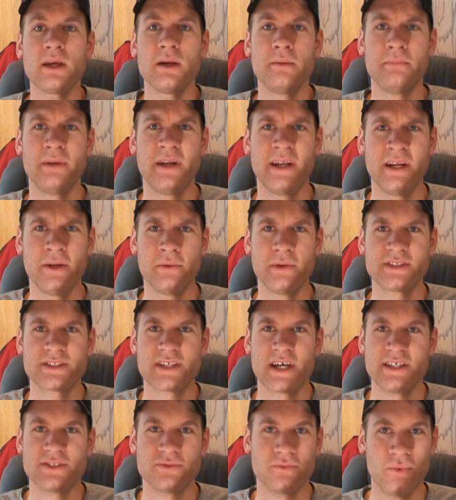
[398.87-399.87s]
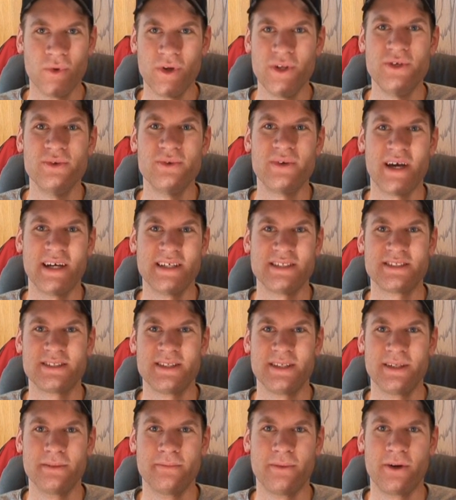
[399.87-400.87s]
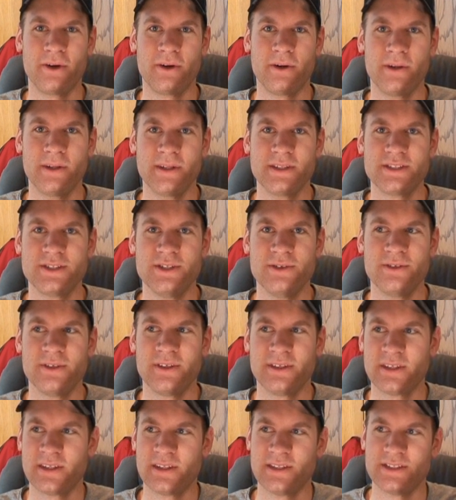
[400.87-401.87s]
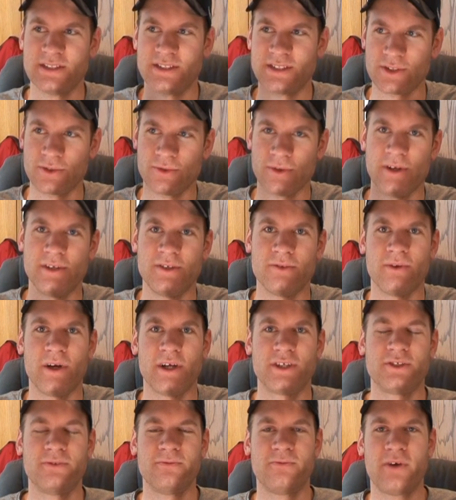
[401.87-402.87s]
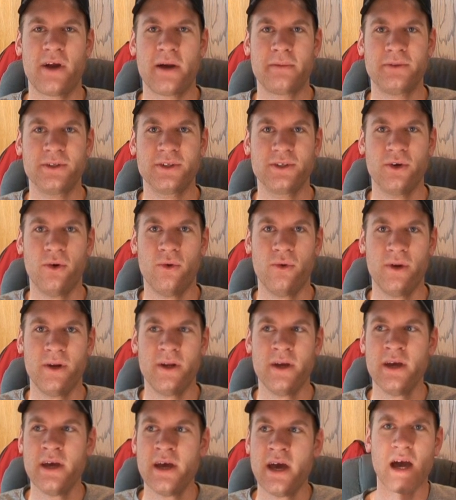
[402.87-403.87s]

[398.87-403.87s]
But anyways, guys, what do you guys think about all this? Do you think that this is a great direction for Apple to go in?